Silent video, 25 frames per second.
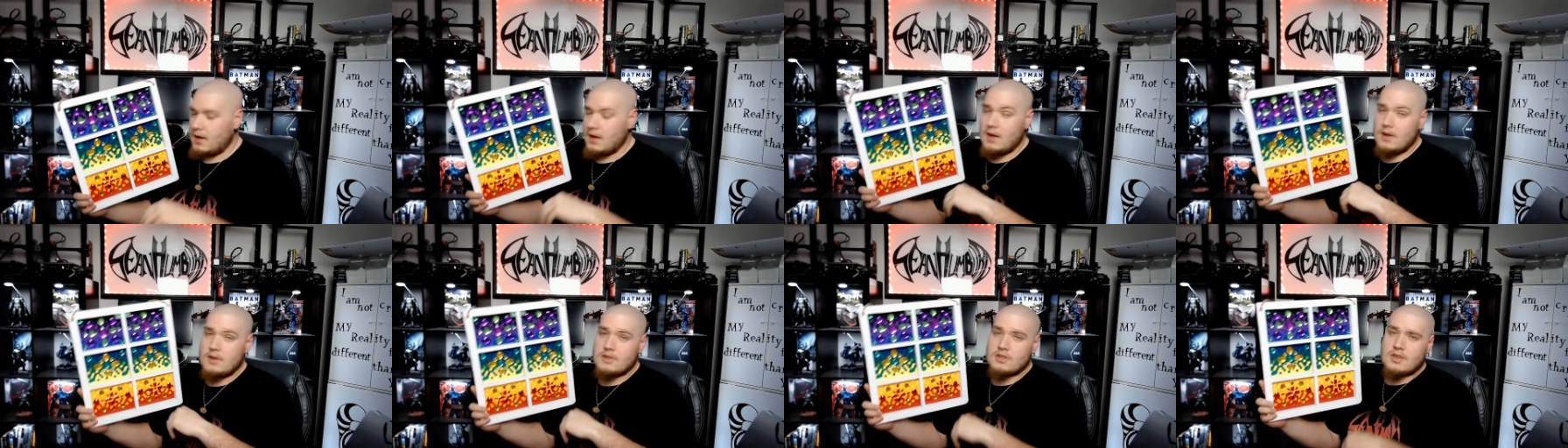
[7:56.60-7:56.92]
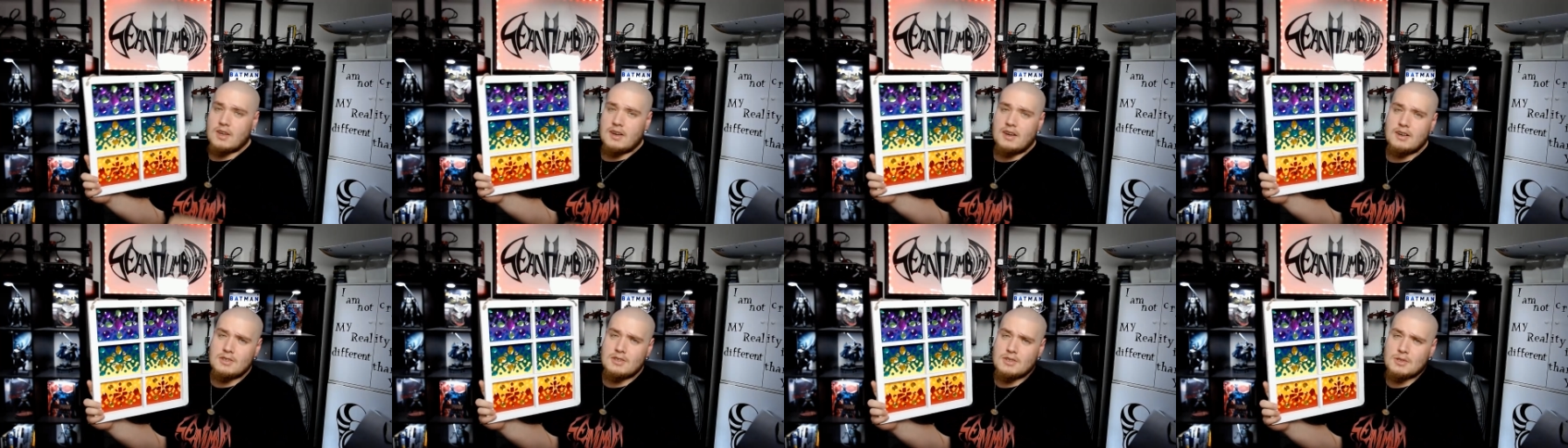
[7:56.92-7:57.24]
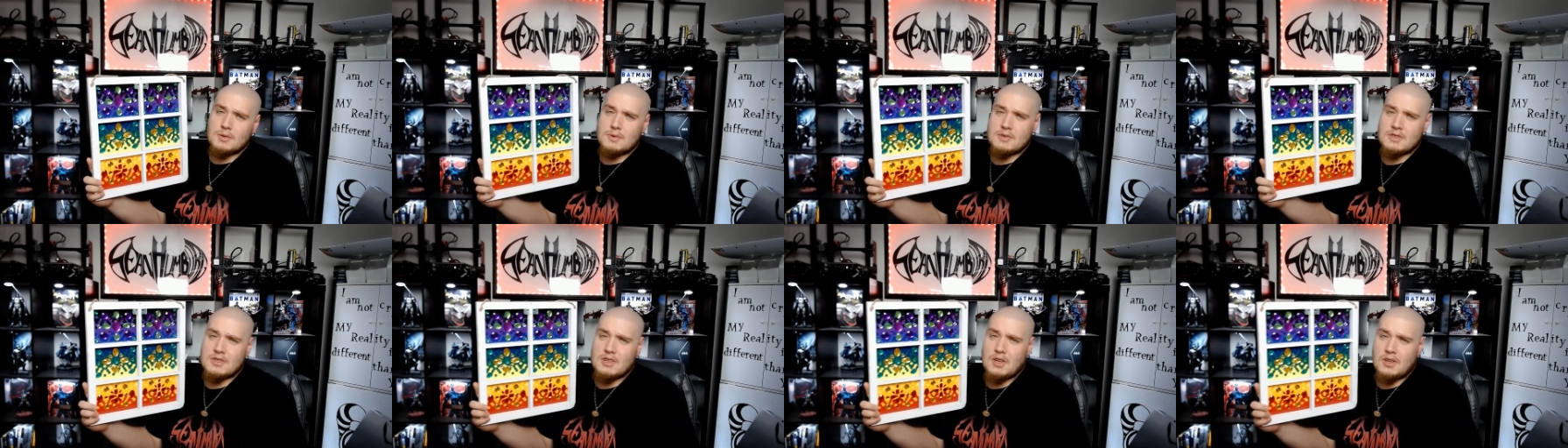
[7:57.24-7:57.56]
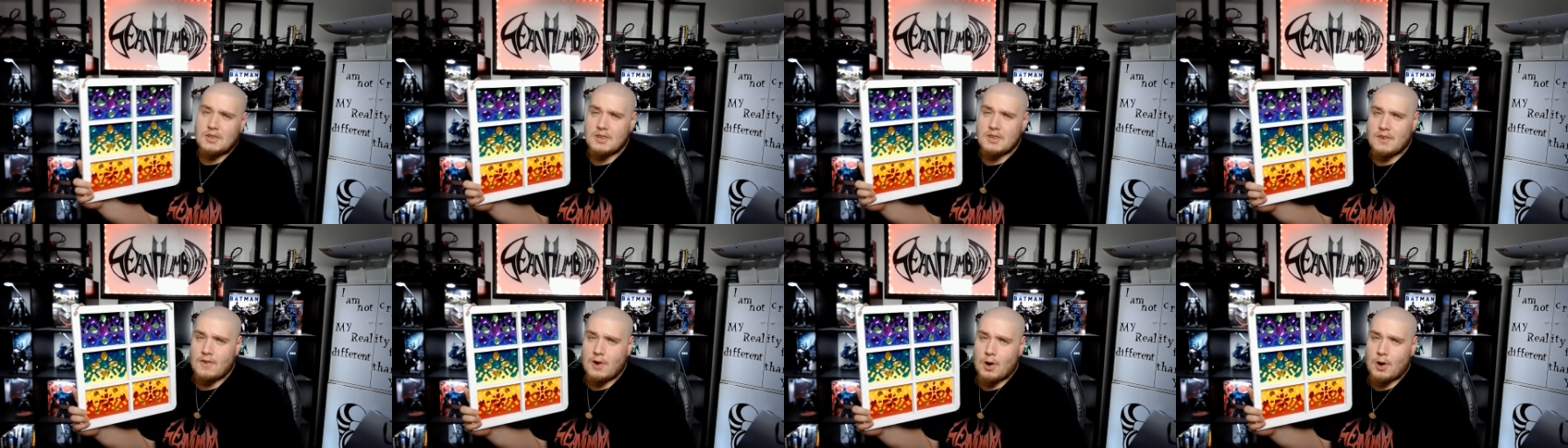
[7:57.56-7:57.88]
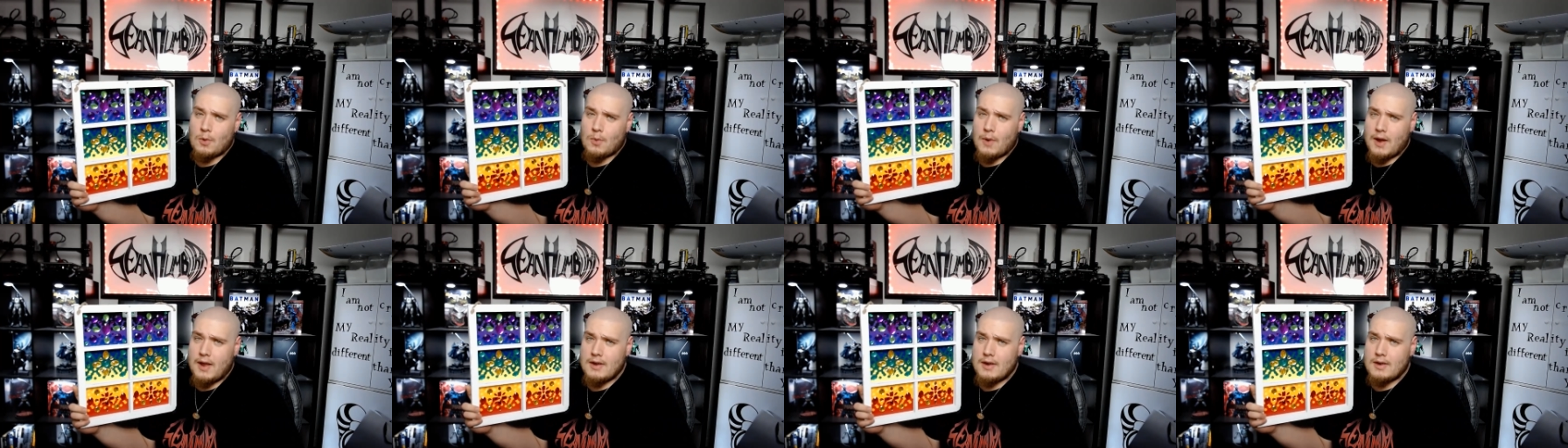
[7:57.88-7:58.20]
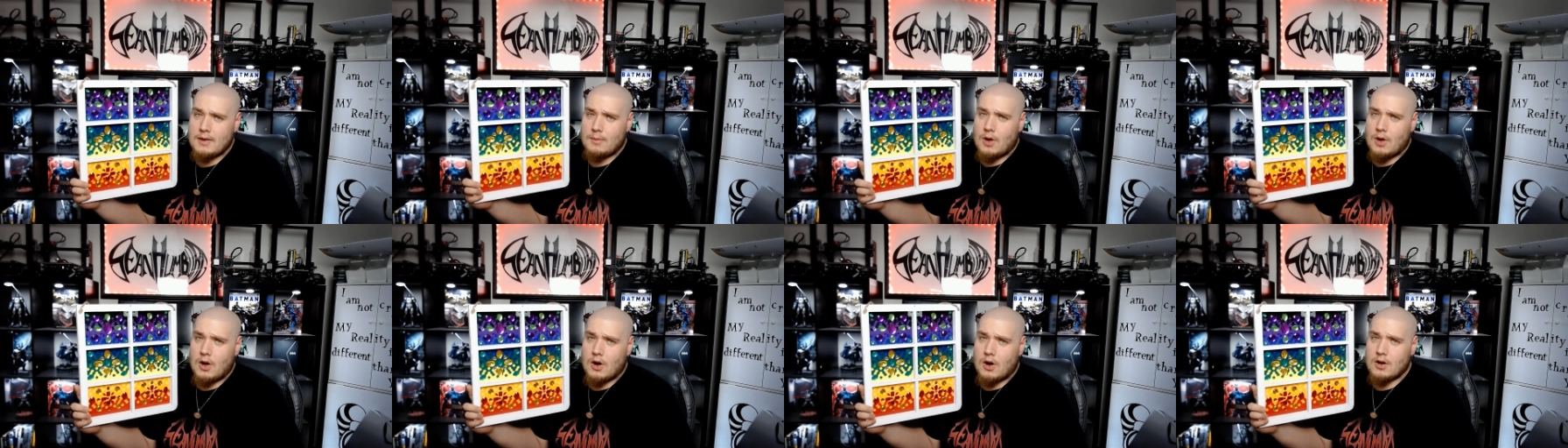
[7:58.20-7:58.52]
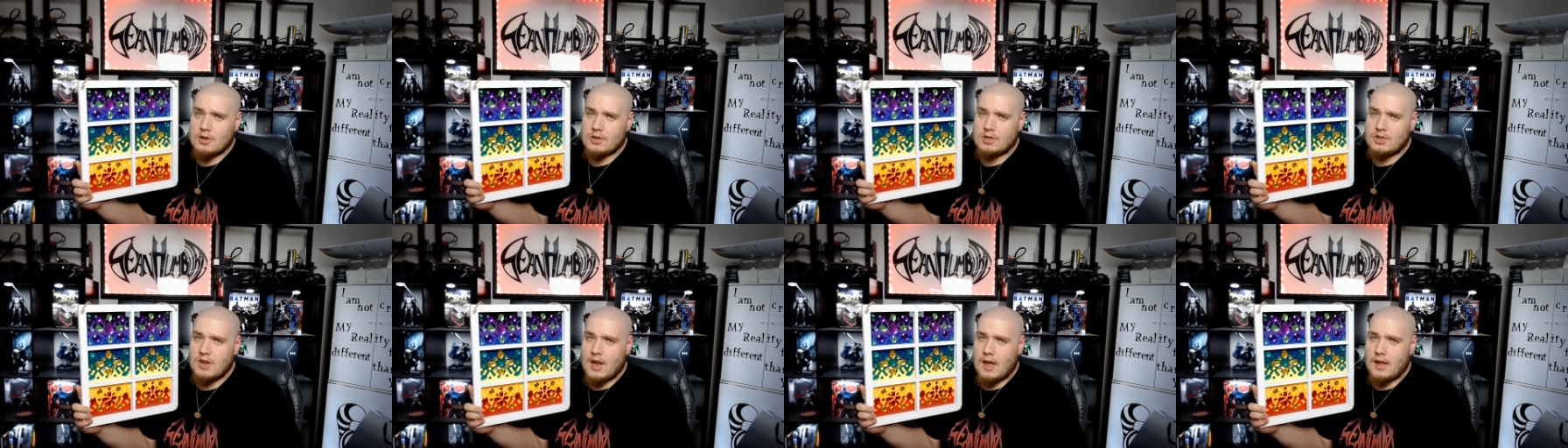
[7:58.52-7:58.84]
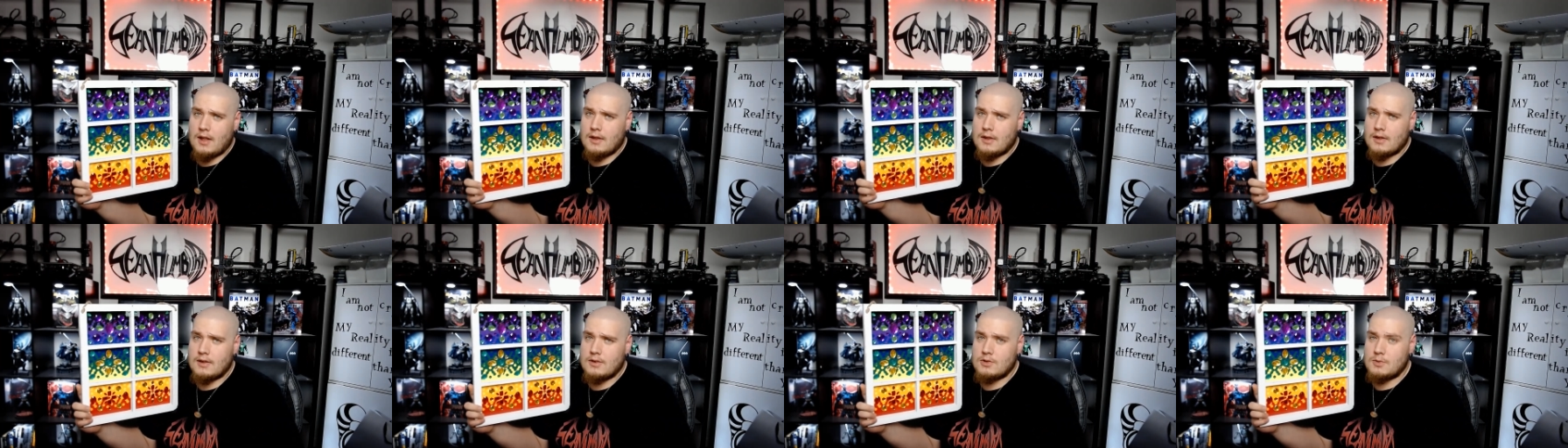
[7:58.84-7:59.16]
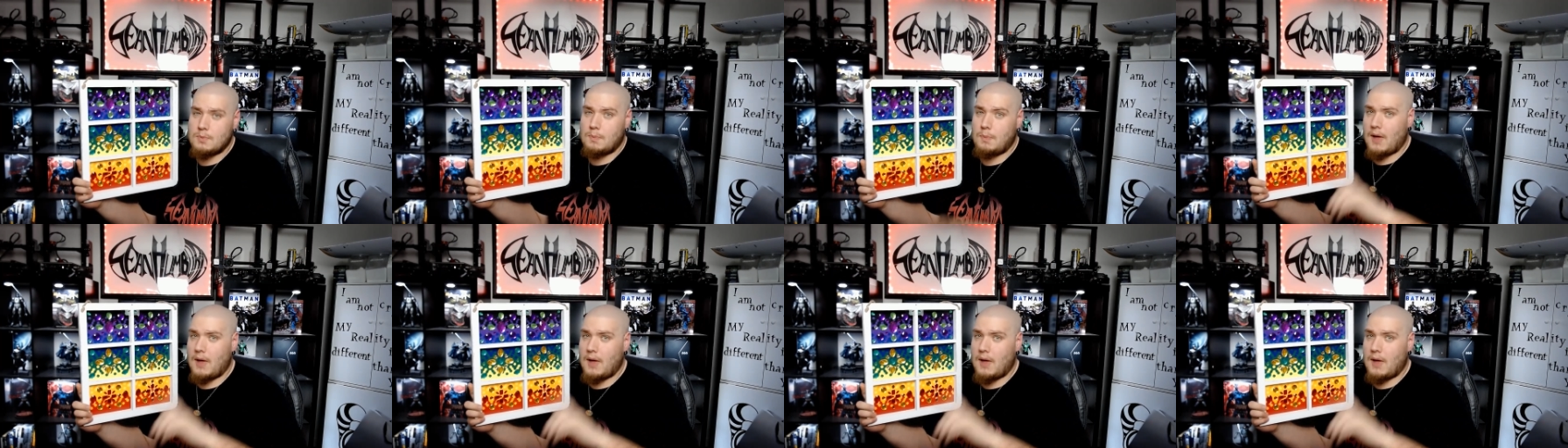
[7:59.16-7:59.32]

So here's the result of our random art challenge.